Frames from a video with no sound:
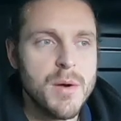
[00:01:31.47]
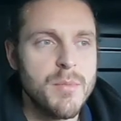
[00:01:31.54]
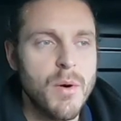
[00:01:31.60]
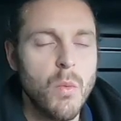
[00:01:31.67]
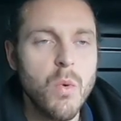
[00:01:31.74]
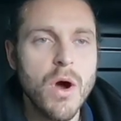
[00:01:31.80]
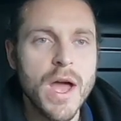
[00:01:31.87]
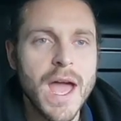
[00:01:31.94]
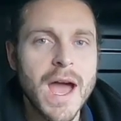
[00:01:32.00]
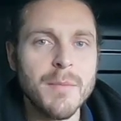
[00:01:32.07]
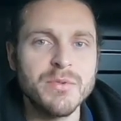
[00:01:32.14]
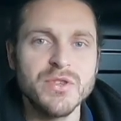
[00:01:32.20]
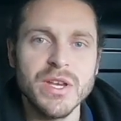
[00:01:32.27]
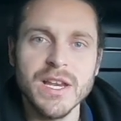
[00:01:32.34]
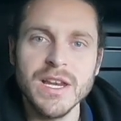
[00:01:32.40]
But what I
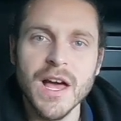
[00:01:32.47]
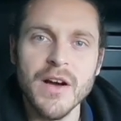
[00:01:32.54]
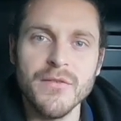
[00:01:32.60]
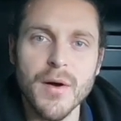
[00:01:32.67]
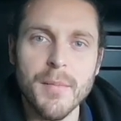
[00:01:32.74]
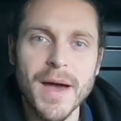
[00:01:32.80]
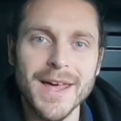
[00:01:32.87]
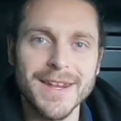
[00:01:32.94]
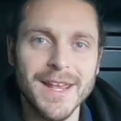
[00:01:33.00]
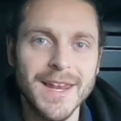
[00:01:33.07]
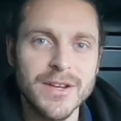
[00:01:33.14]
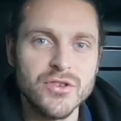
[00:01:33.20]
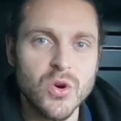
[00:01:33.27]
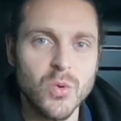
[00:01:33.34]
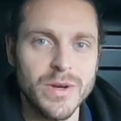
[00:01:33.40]
absolutely love about the
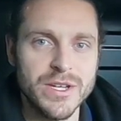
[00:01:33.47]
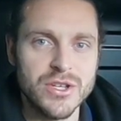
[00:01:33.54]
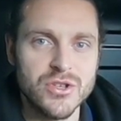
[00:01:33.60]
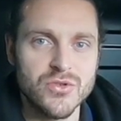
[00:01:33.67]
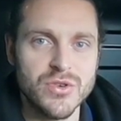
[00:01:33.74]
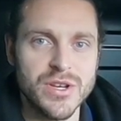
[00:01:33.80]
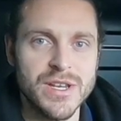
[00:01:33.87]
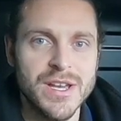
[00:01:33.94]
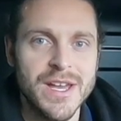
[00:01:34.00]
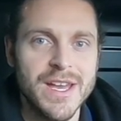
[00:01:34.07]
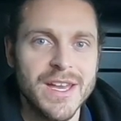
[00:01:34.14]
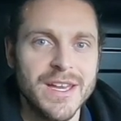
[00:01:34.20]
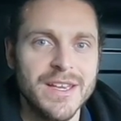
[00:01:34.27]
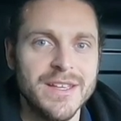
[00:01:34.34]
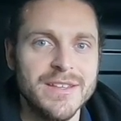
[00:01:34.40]
electrical industry
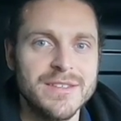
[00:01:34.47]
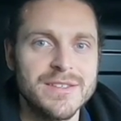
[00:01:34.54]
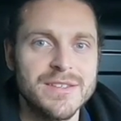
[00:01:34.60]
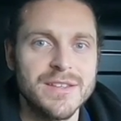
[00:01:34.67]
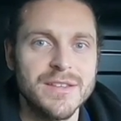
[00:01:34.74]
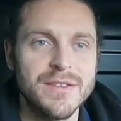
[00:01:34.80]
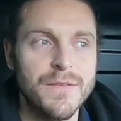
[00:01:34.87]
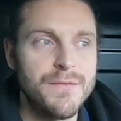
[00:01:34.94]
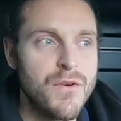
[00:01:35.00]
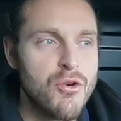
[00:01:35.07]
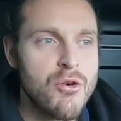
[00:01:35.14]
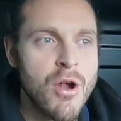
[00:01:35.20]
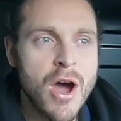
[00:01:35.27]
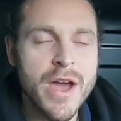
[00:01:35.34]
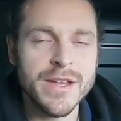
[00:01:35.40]
is the
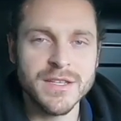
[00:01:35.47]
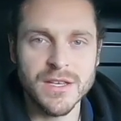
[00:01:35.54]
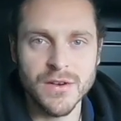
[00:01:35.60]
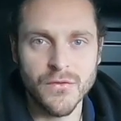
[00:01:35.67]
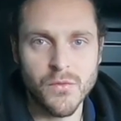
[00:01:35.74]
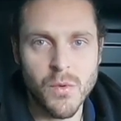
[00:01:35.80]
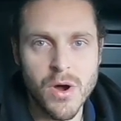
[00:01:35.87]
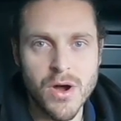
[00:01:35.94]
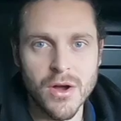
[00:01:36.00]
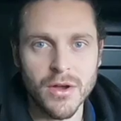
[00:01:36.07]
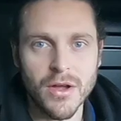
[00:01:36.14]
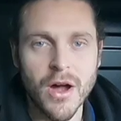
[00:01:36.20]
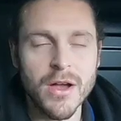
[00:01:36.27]
variety of work.